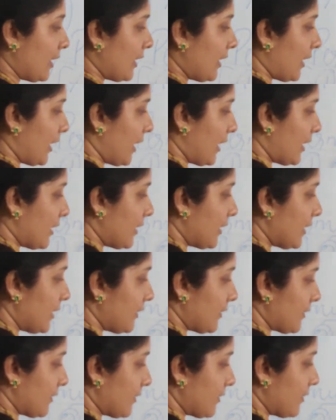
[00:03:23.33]
And
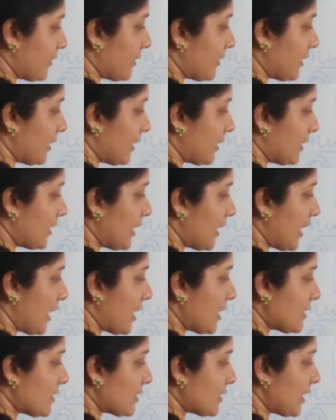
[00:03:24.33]
here the
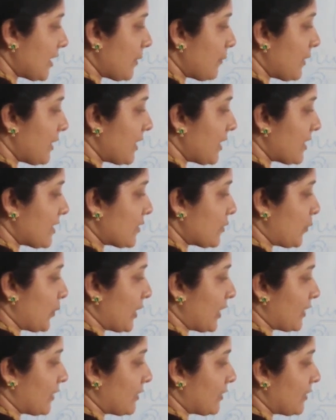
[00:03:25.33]
last element is 1.
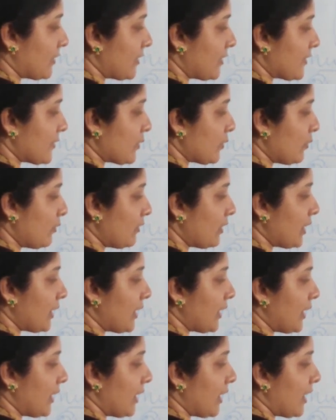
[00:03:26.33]
So
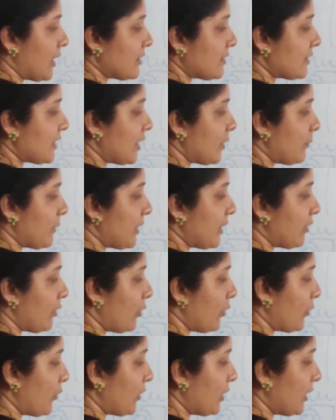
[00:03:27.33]
last element
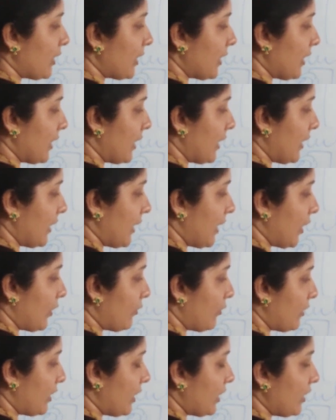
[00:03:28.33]
of
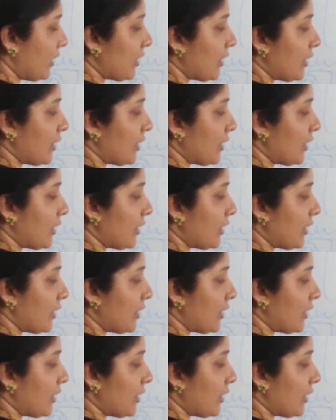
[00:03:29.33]
every